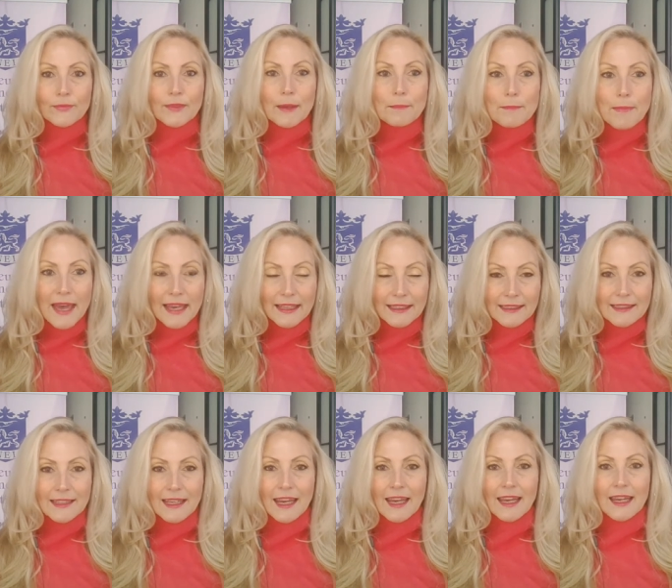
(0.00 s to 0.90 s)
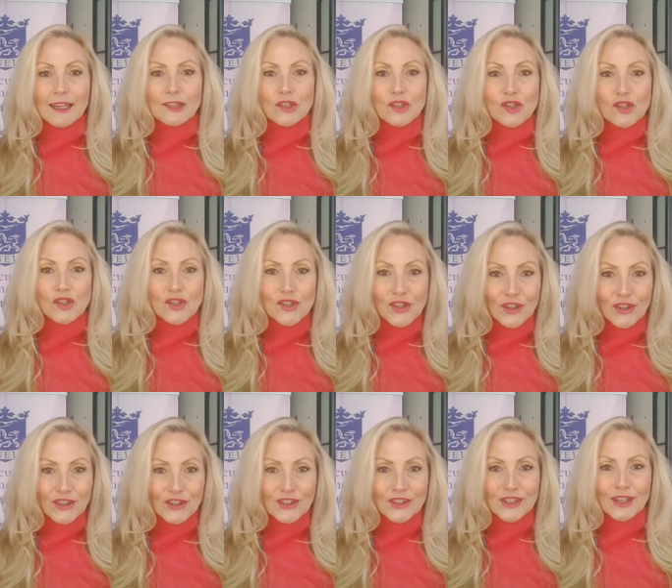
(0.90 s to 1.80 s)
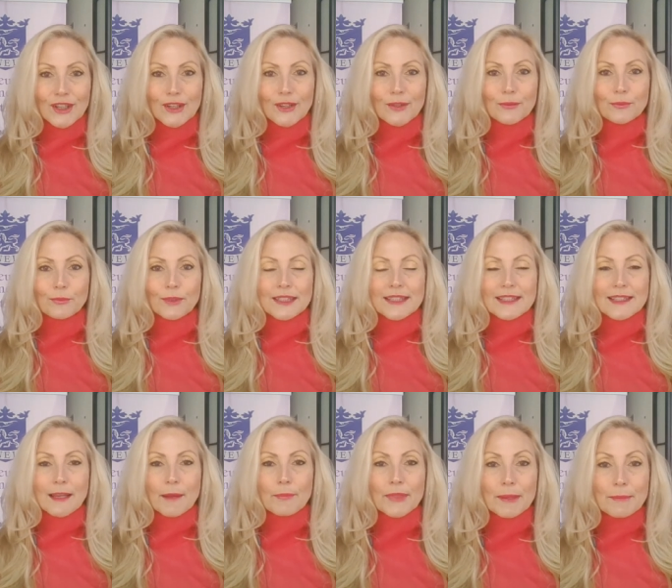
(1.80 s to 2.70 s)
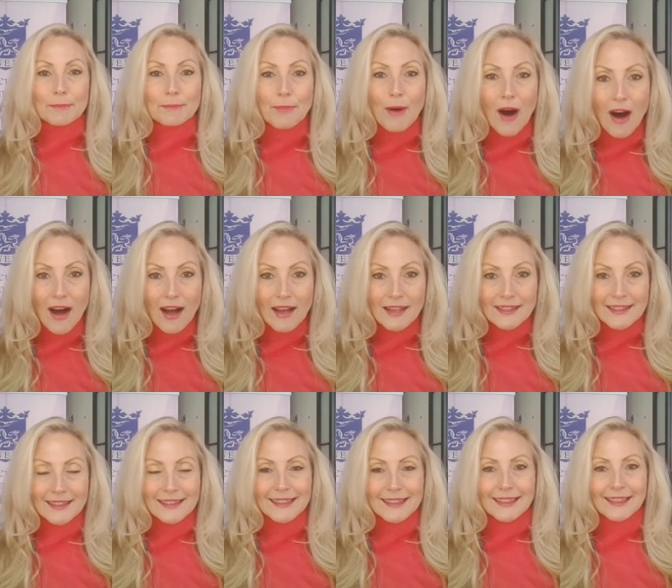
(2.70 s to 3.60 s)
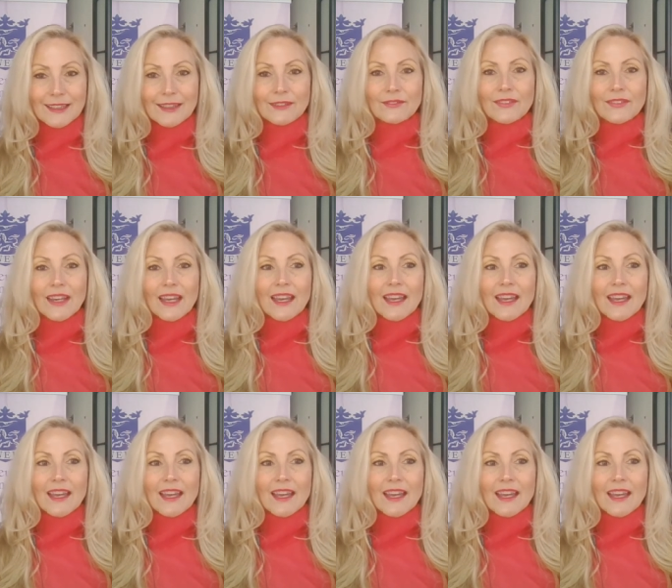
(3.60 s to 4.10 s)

Meditate, journal, read something positive,